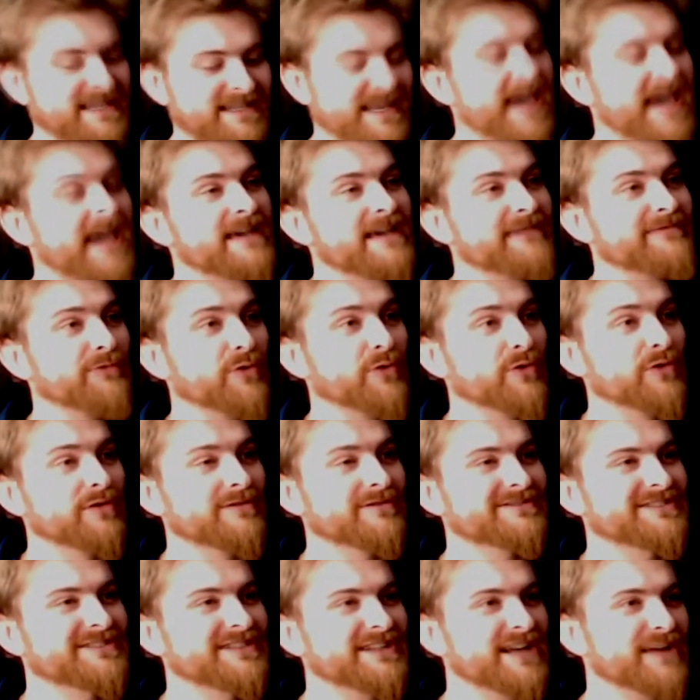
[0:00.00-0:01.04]
cave
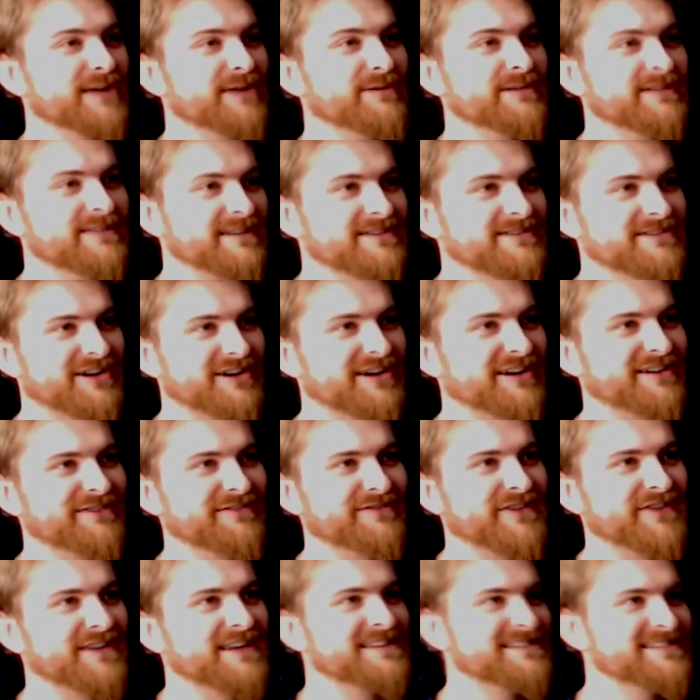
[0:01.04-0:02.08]
walls, with the giant
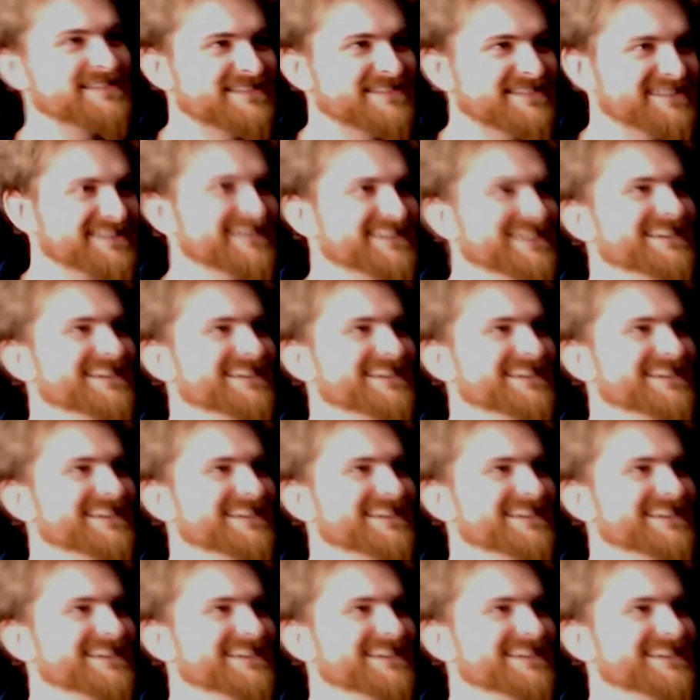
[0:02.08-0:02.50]
fists.